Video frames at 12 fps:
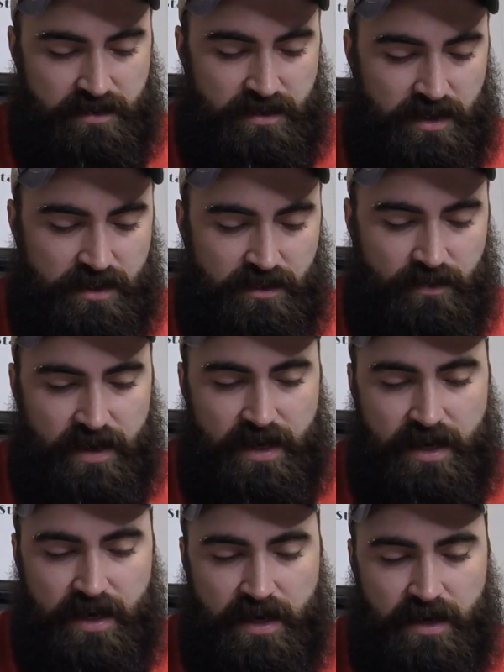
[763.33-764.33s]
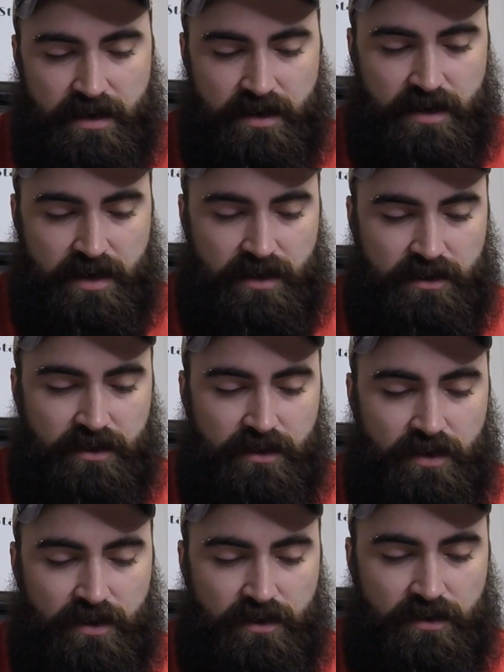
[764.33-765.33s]
tucked away in a little
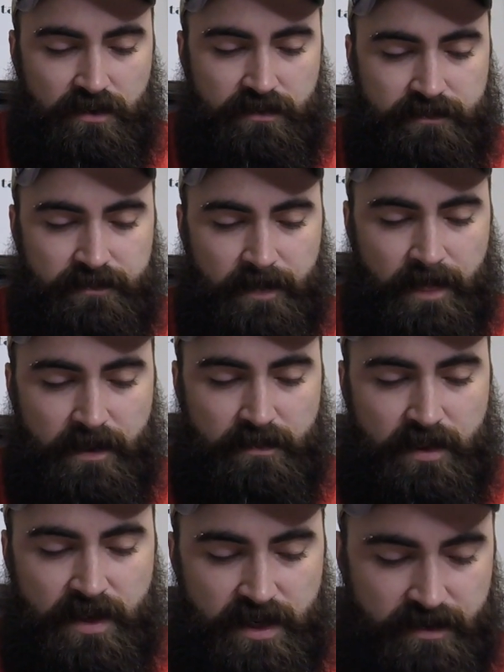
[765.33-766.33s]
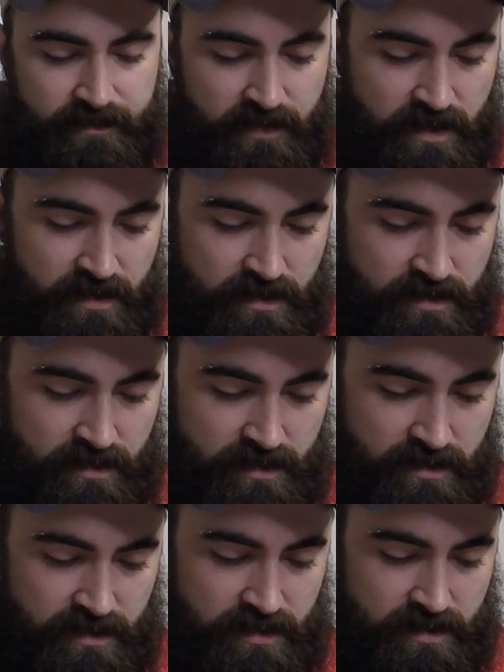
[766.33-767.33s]
hole, but
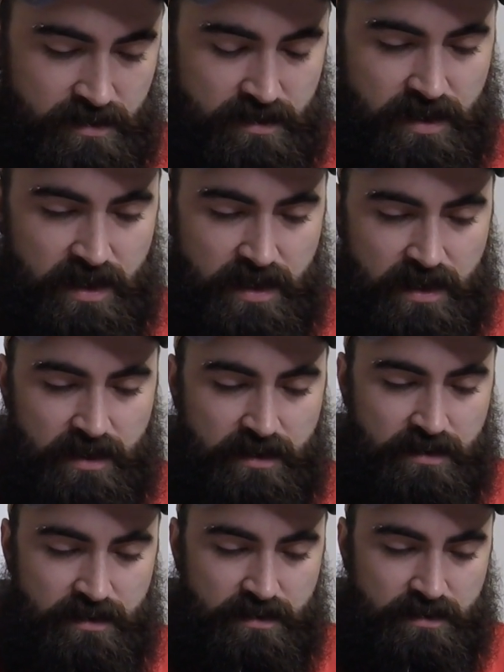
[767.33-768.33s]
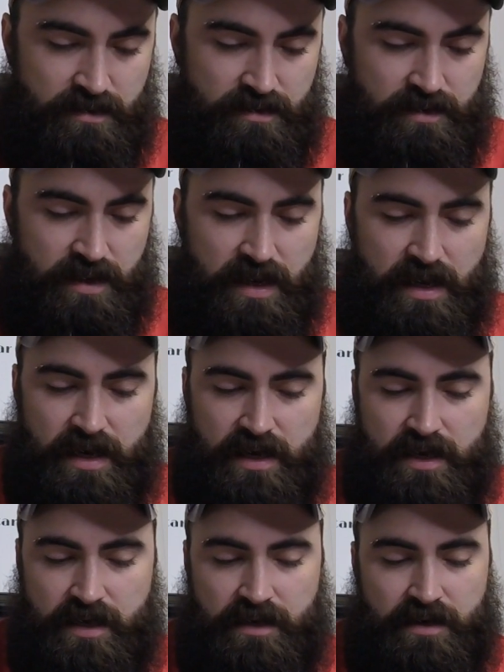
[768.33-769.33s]
they
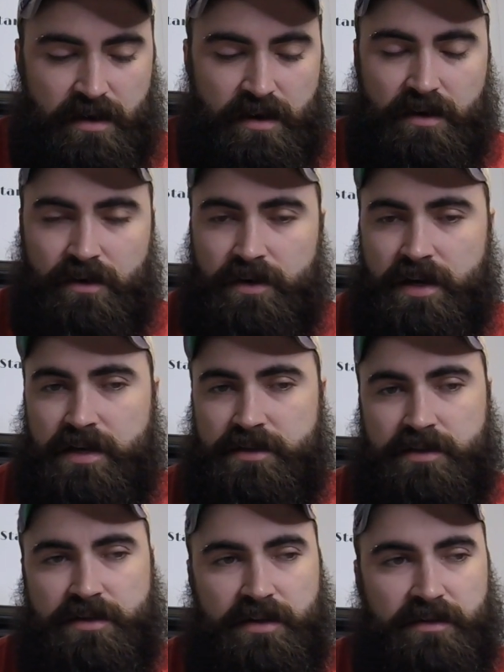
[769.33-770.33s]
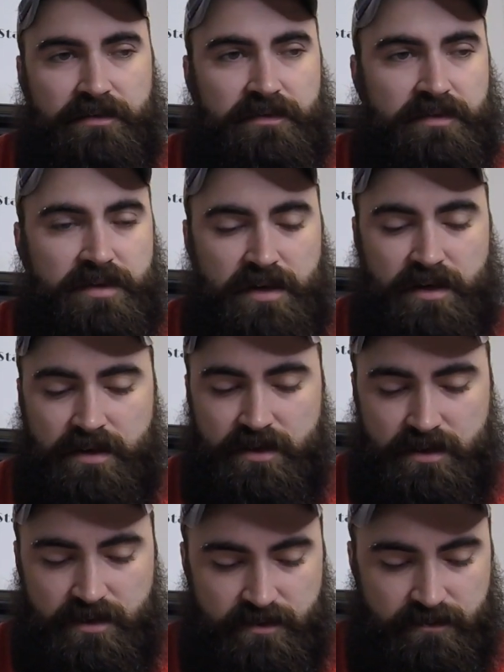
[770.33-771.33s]
had all kinds of stuff.
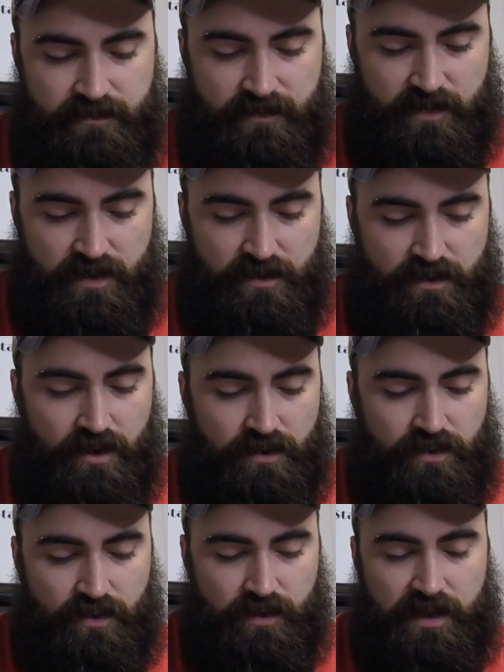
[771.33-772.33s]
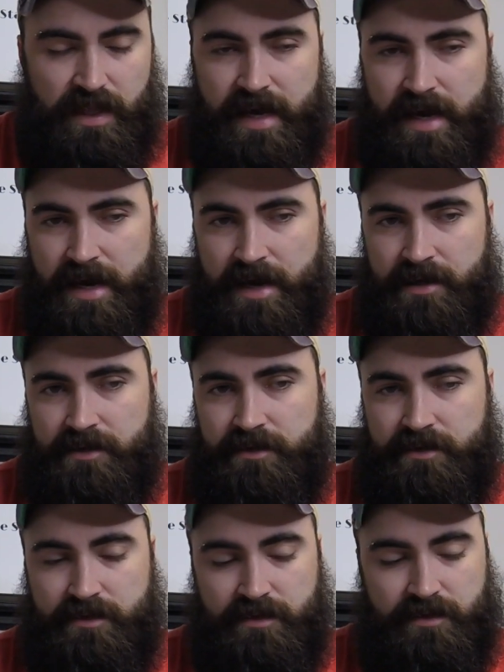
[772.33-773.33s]
Local
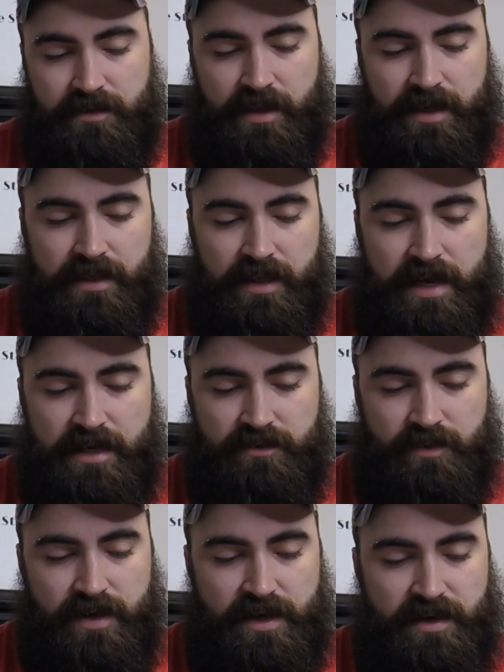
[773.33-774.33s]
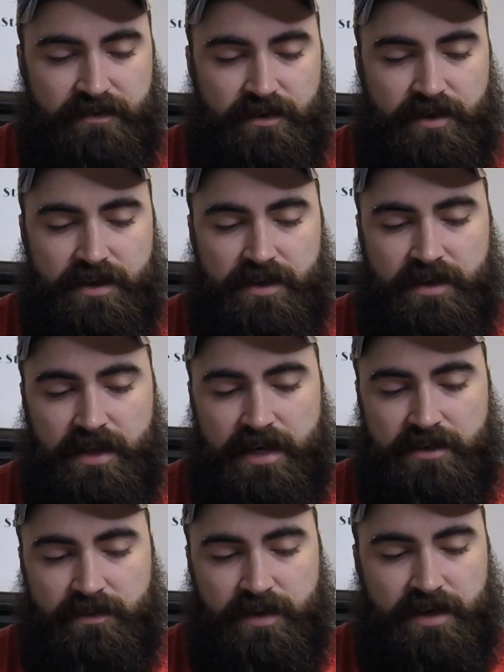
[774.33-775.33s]
glass, like glassware, if you're into
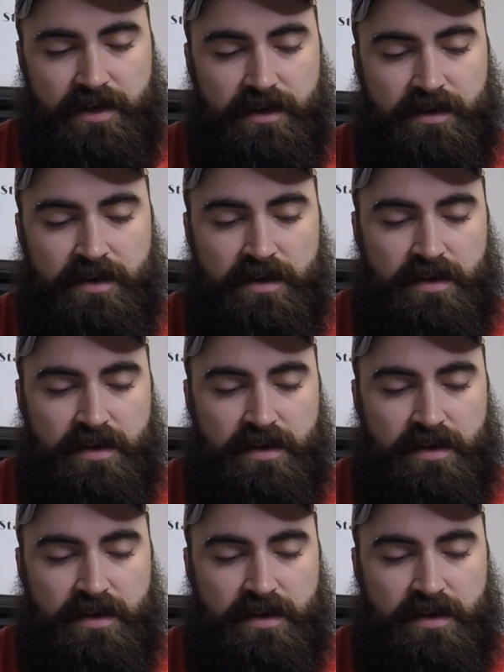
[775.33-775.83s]
glassware.